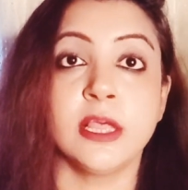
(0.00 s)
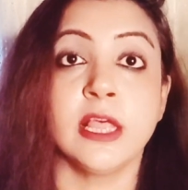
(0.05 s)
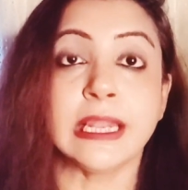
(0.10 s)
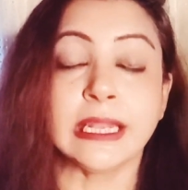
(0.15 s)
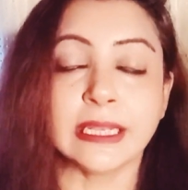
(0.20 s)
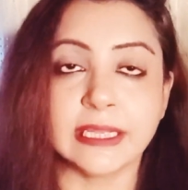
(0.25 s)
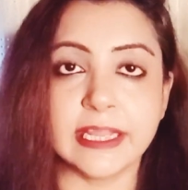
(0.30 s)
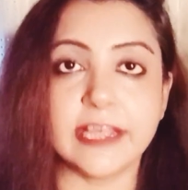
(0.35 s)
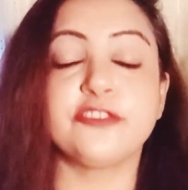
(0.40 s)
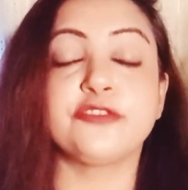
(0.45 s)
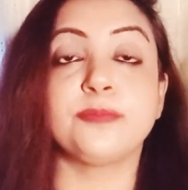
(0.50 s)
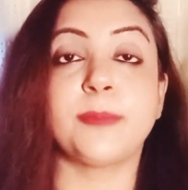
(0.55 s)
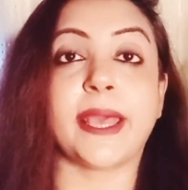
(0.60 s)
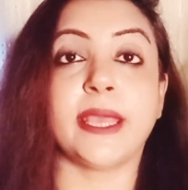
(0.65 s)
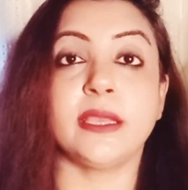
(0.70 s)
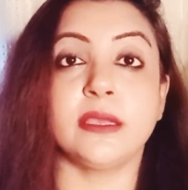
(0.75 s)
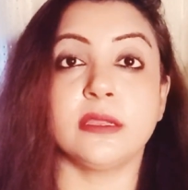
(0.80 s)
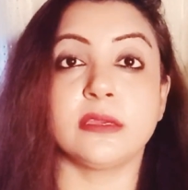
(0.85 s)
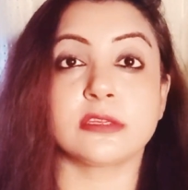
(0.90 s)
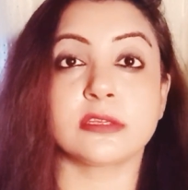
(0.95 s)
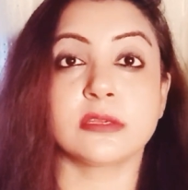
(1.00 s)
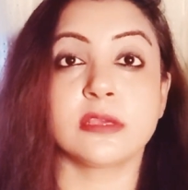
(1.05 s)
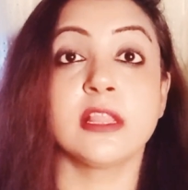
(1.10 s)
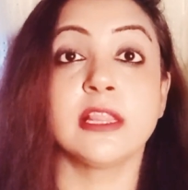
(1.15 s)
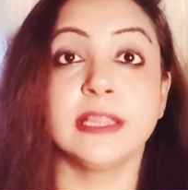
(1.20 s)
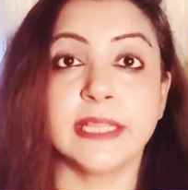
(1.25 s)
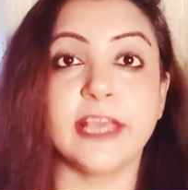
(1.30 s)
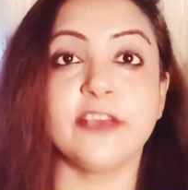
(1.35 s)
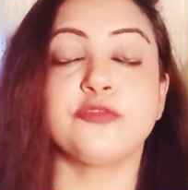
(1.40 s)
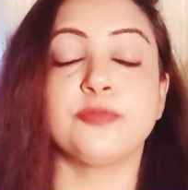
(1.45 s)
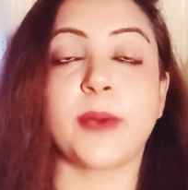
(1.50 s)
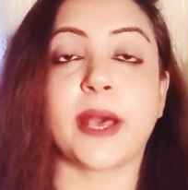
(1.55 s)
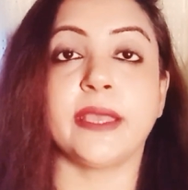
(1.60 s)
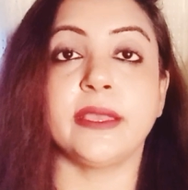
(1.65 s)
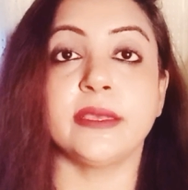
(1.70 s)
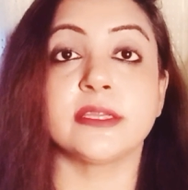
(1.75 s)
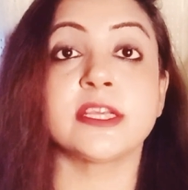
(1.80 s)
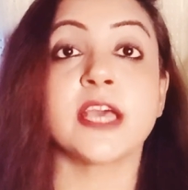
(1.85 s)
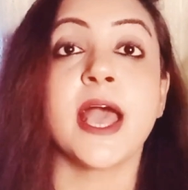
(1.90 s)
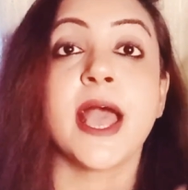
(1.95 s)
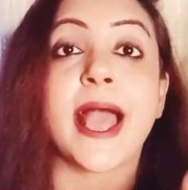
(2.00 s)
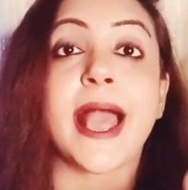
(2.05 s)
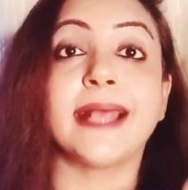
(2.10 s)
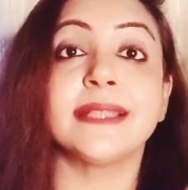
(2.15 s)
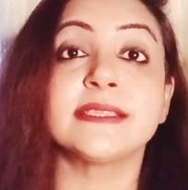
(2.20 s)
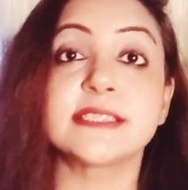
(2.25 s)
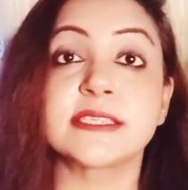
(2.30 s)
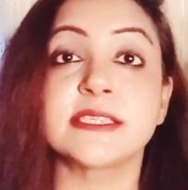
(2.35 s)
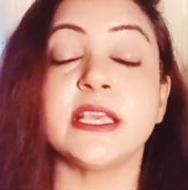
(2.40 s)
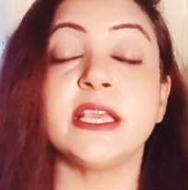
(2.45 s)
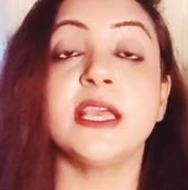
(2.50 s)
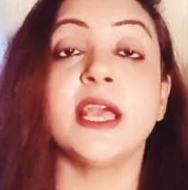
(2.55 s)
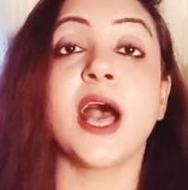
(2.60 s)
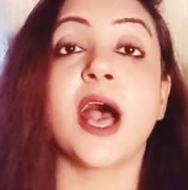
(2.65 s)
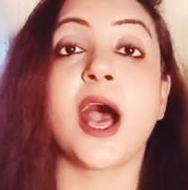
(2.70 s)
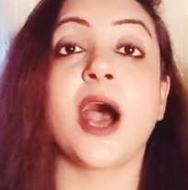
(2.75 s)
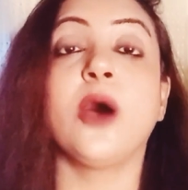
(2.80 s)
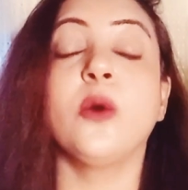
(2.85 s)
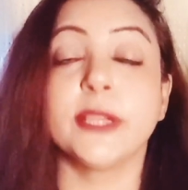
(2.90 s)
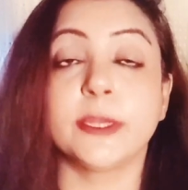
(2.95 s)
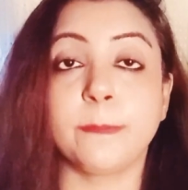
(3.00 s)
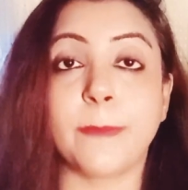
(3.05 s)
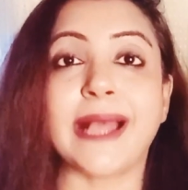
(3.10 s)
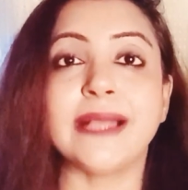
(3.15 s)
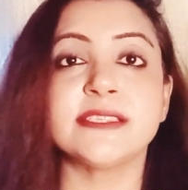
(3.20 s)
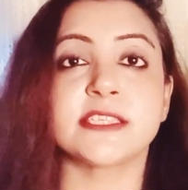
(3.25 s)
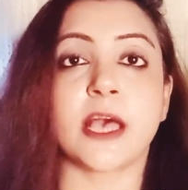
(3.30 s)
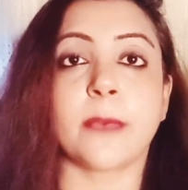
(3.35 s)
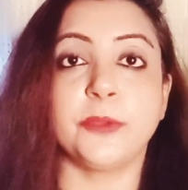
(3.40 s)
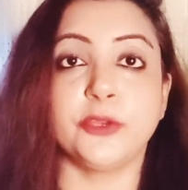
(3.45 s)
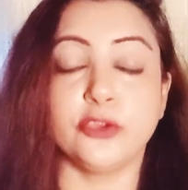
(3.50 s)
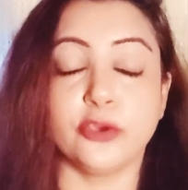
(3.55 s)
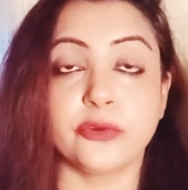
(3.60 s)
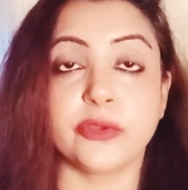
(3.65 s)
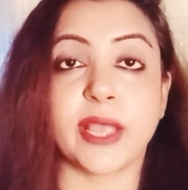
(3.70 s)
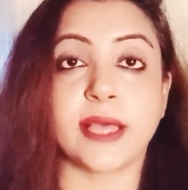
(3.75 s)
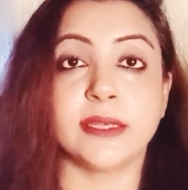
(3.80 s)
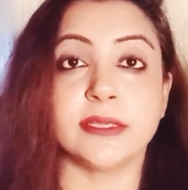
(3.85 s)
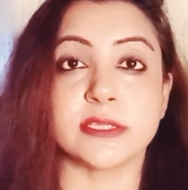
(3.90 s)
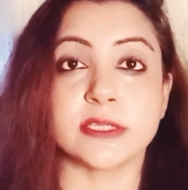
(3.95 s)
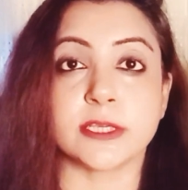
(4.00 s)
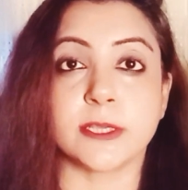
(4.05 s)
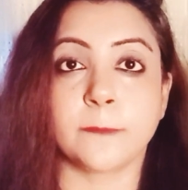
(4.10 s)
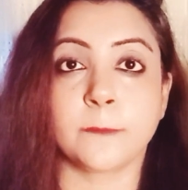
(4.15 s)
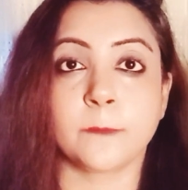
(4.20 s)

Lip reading: Live by it. Live by it and see how it pans up in your reality.